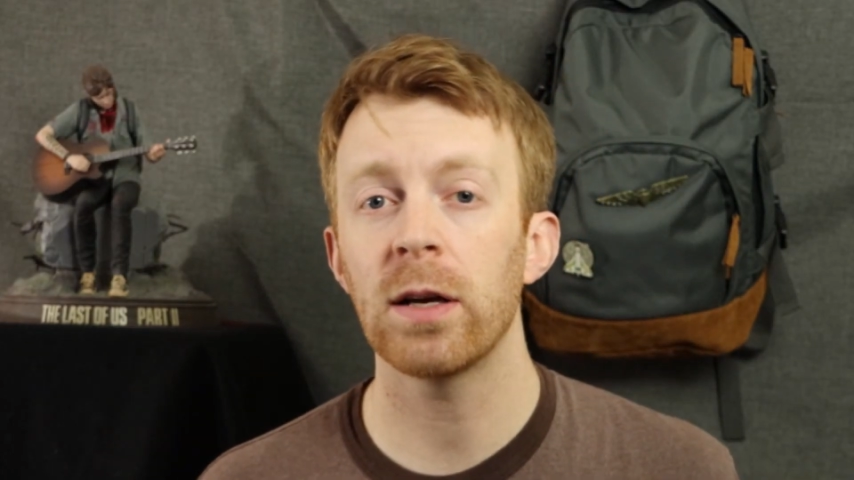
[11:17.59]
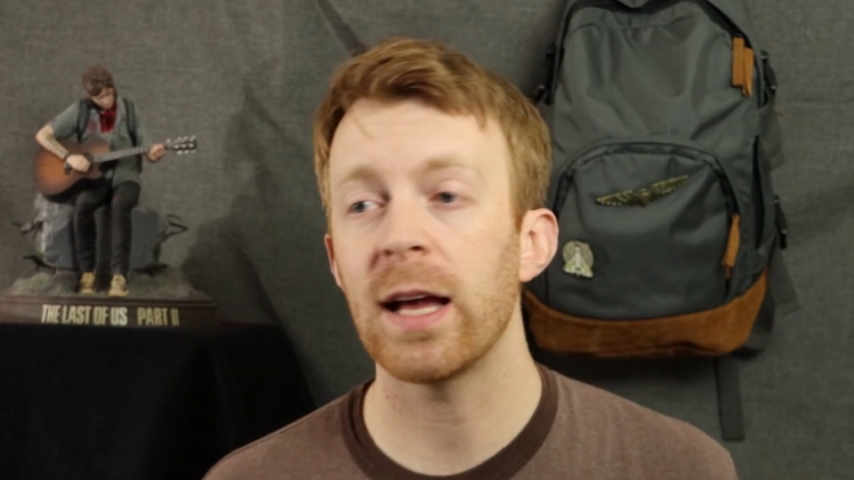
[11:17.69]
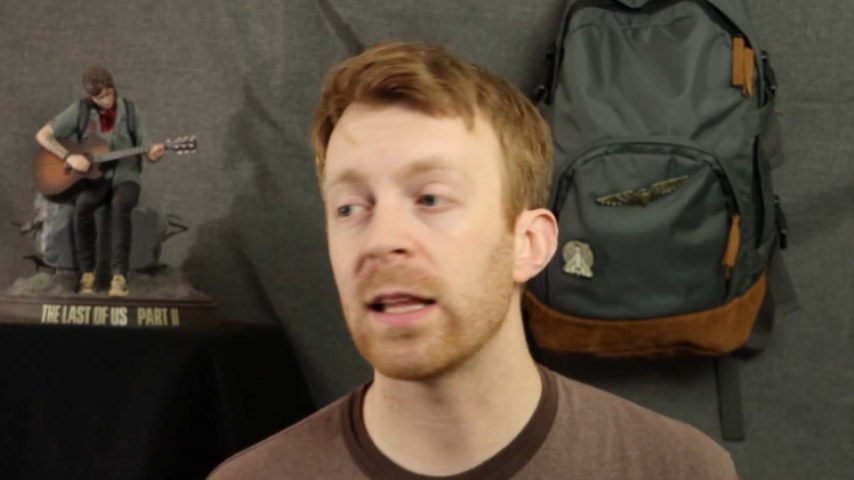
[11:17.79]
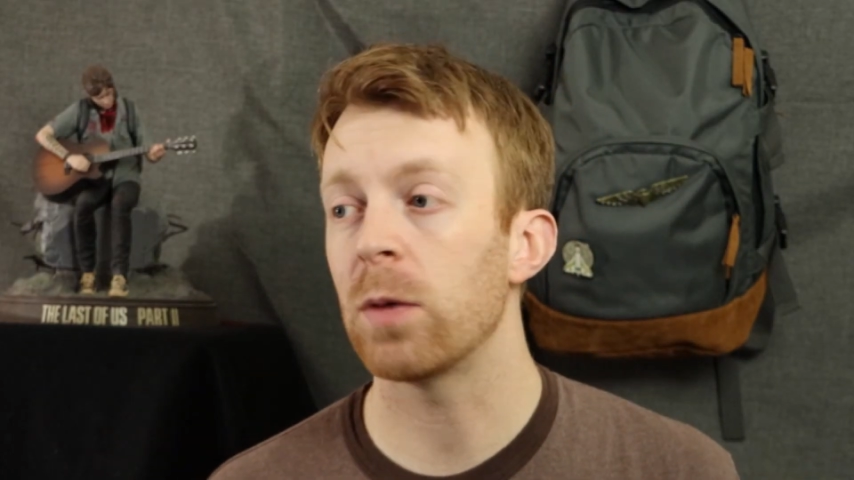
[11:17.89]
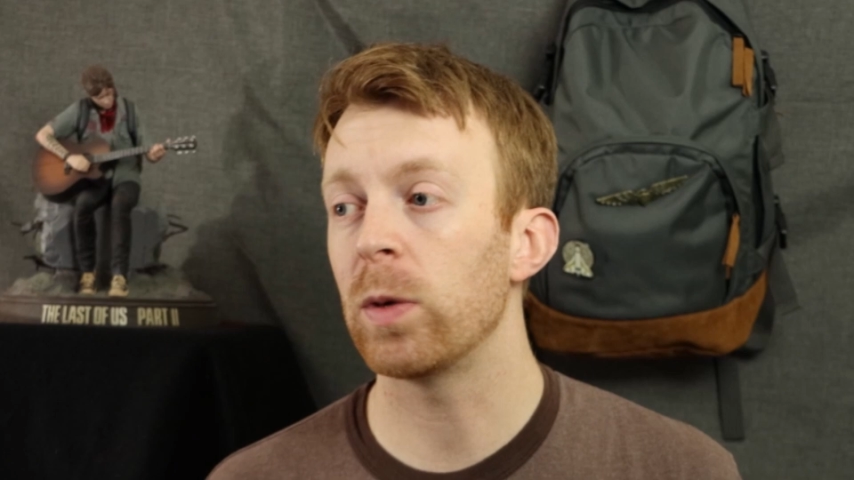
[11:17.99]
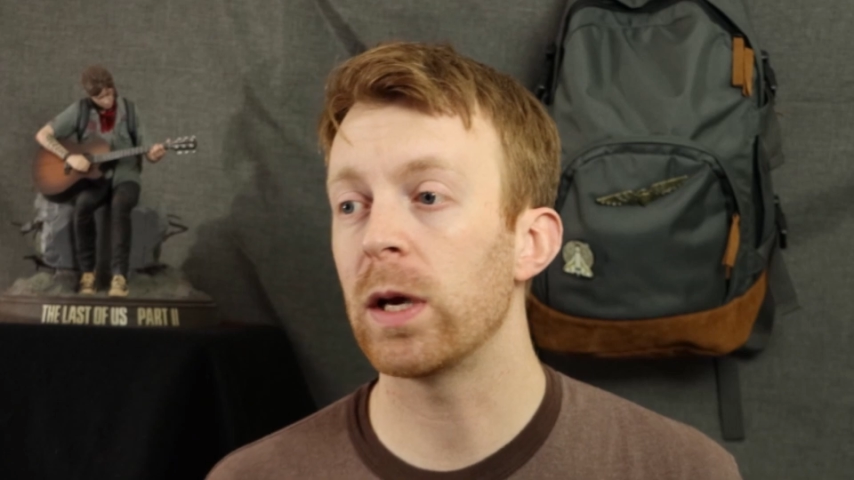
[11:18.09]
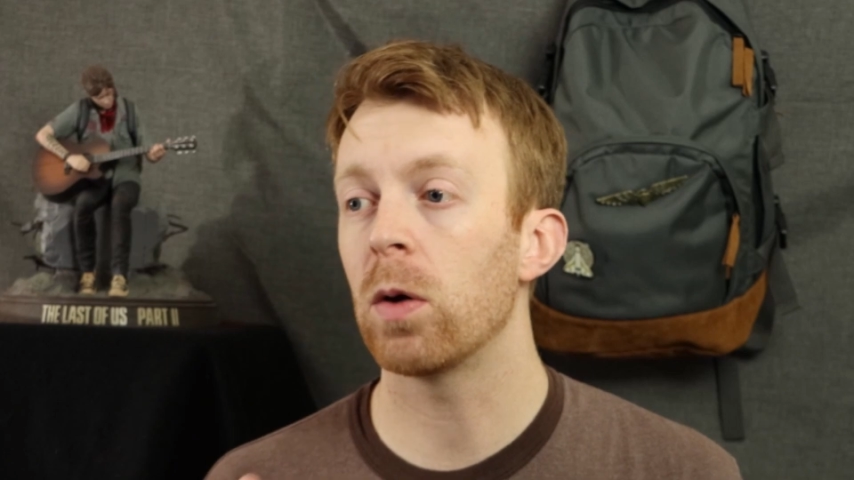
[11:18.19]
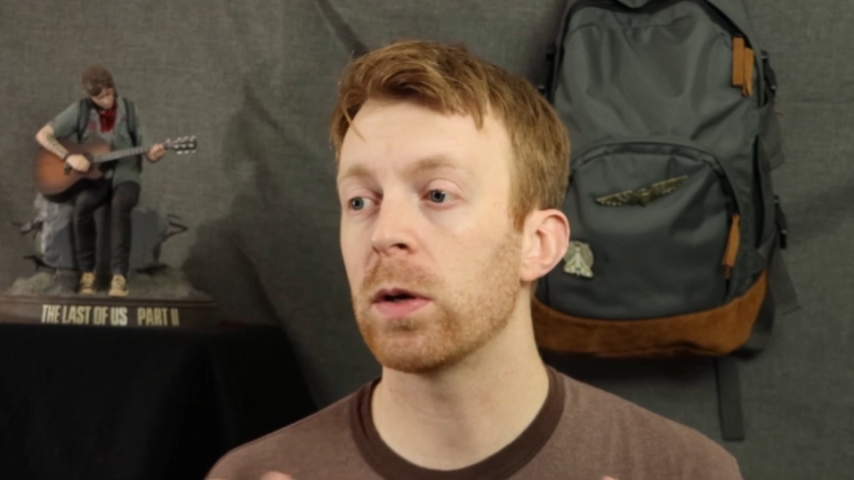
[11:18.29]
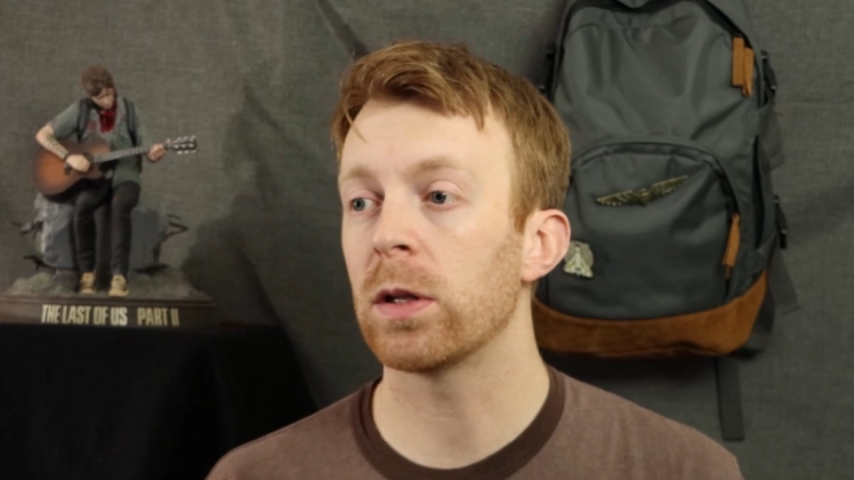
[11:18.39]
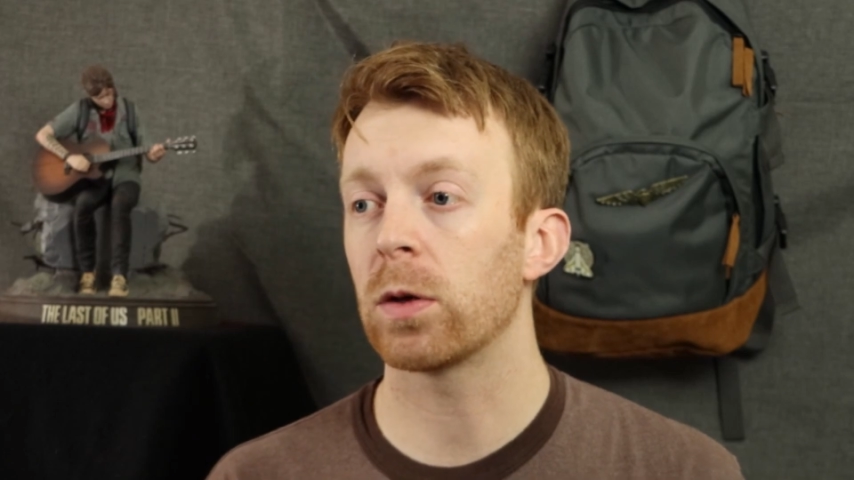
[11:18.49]
and then we go
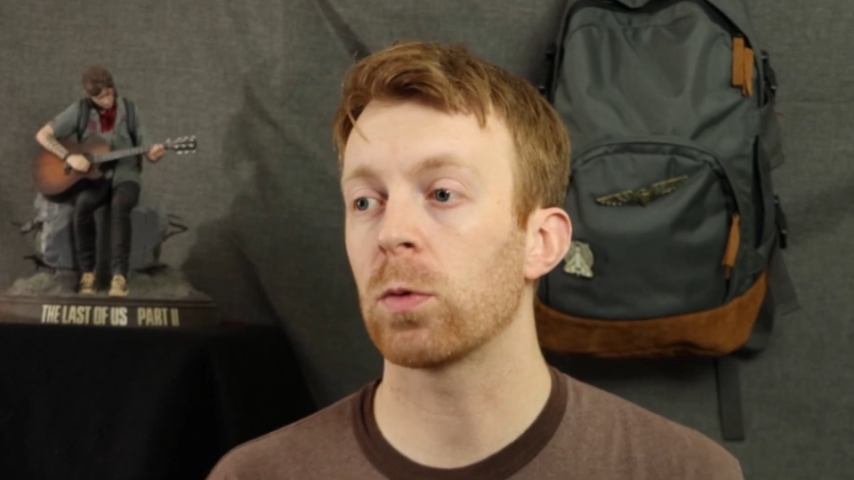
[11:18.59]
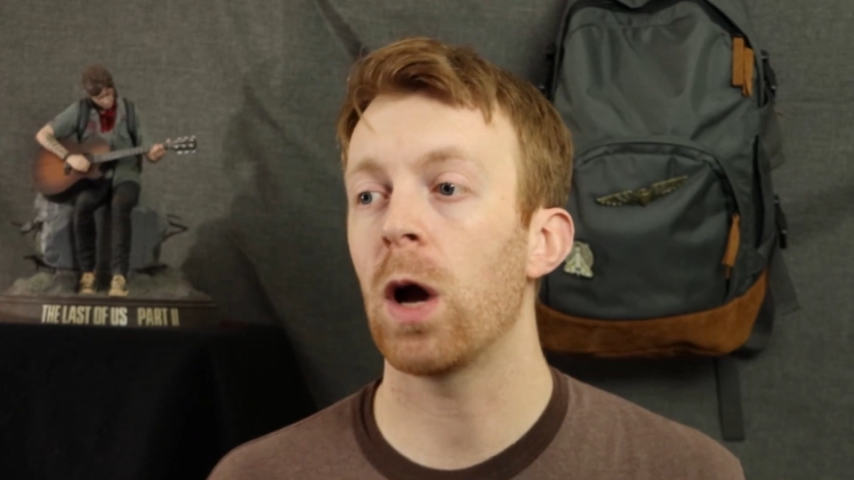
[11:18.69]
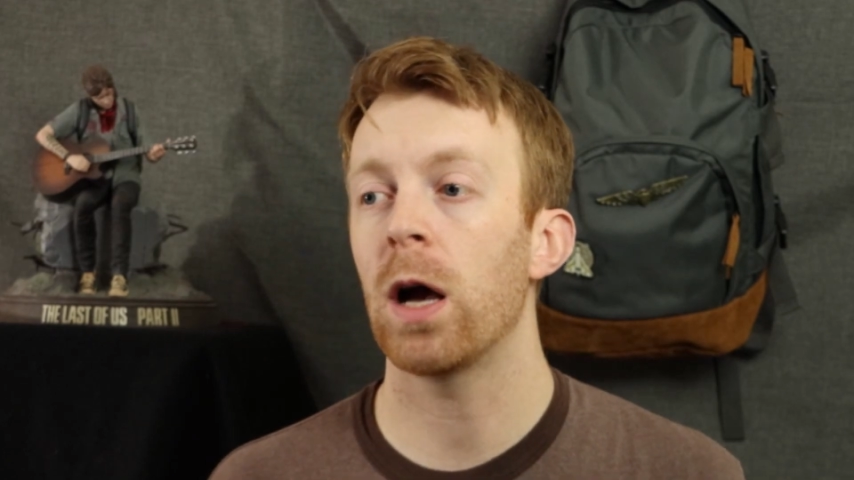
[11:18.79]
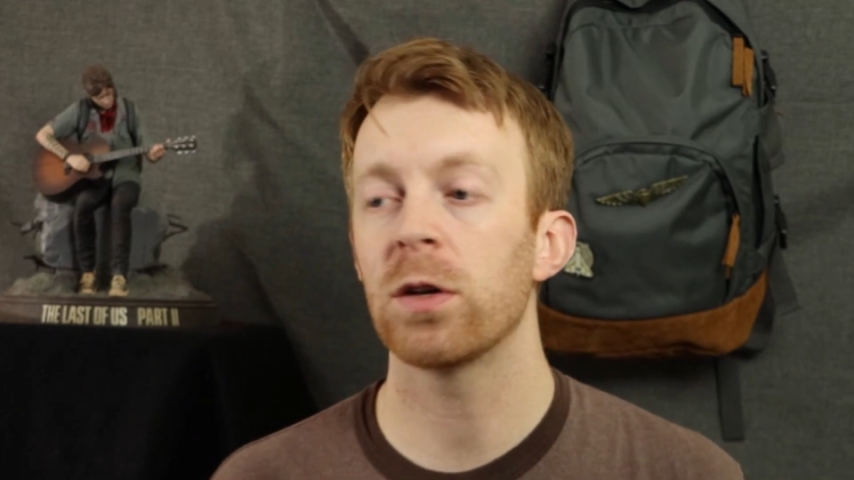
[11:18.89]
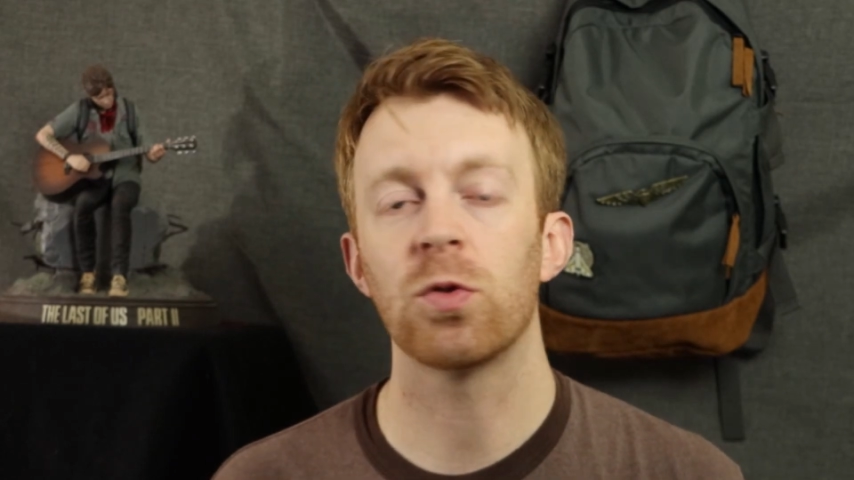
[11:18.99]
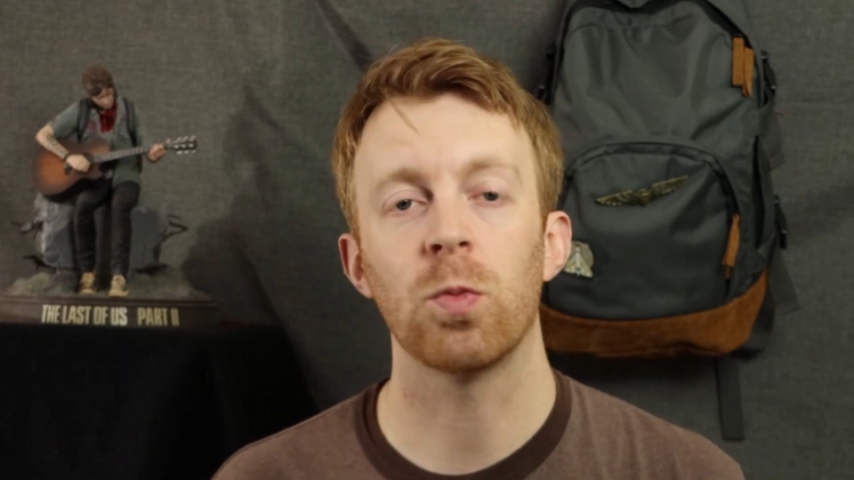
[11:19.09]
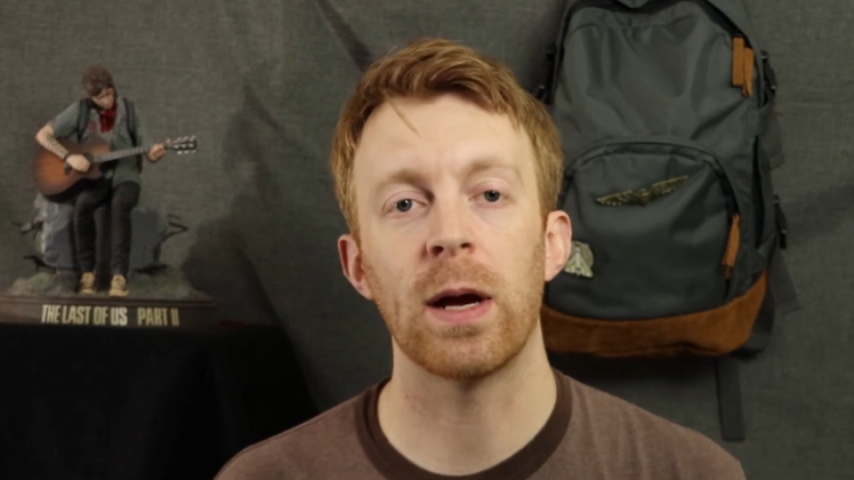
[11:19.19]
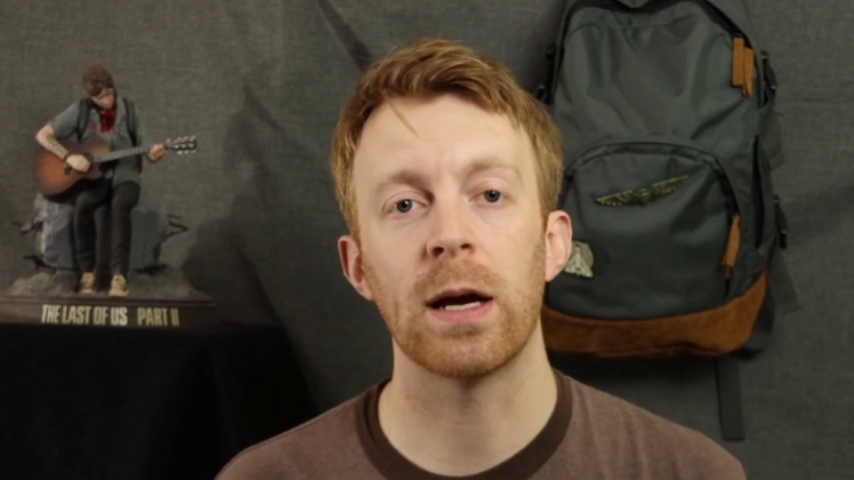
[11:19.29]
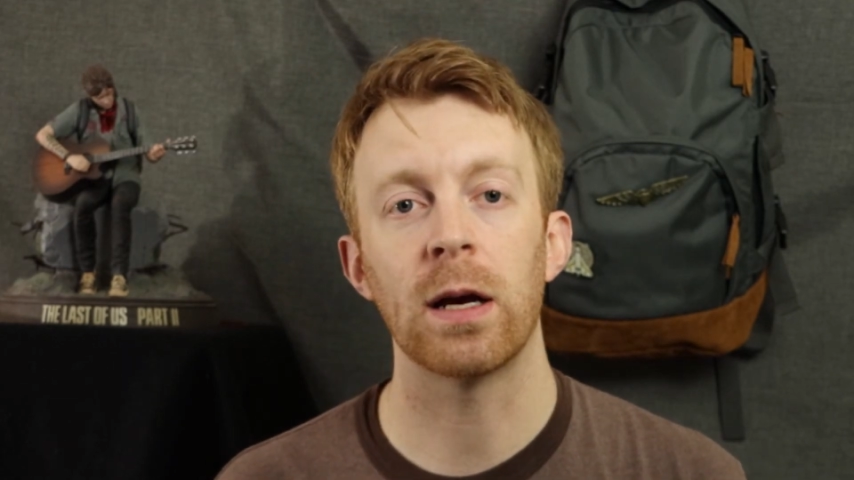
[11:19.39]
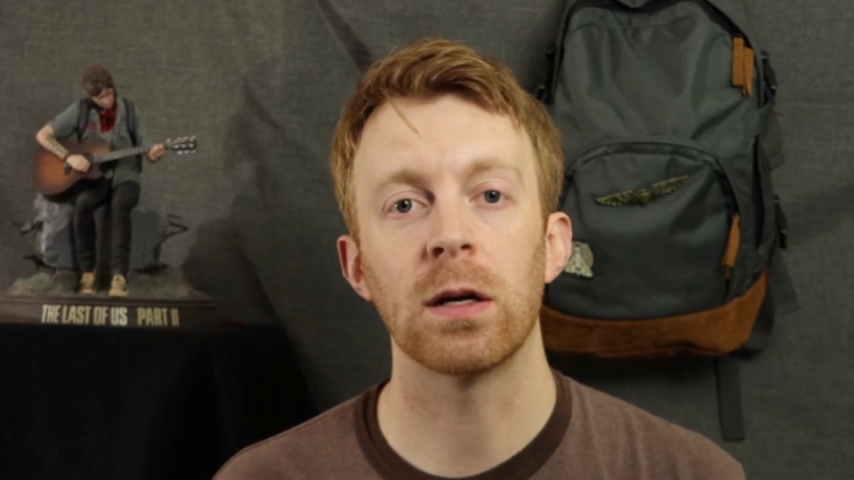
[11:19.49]
into the garage
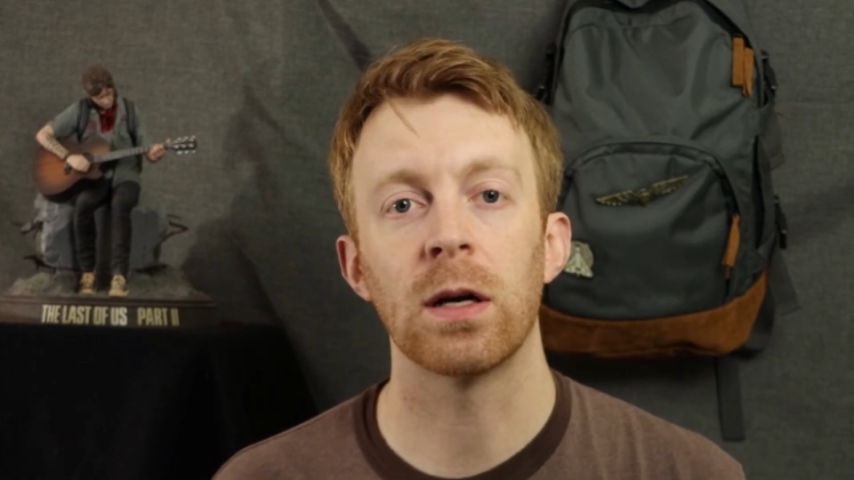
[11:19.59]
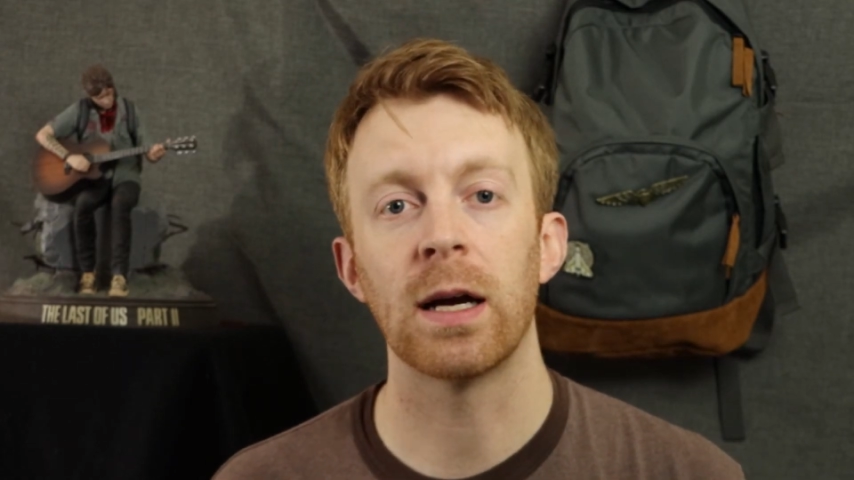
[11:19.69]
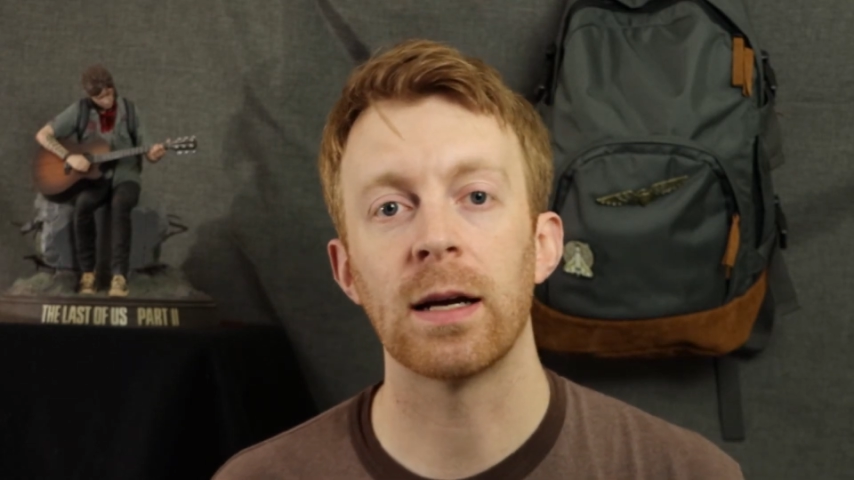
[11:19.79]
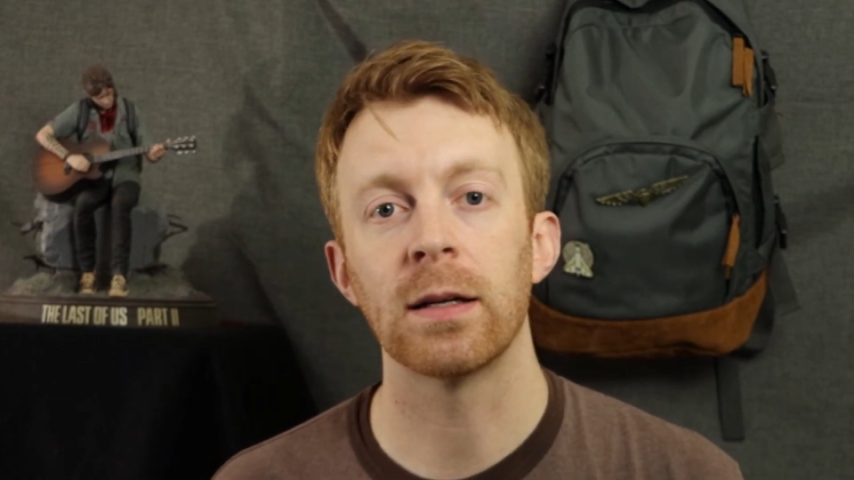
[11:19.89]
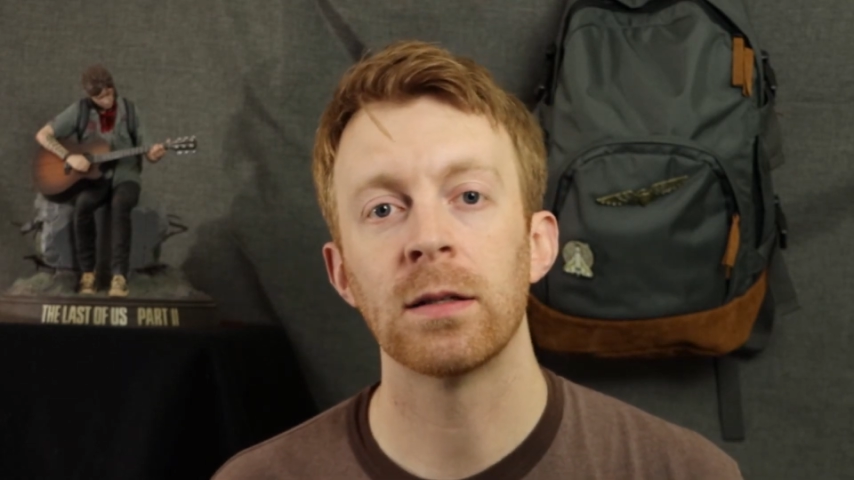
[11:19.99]
where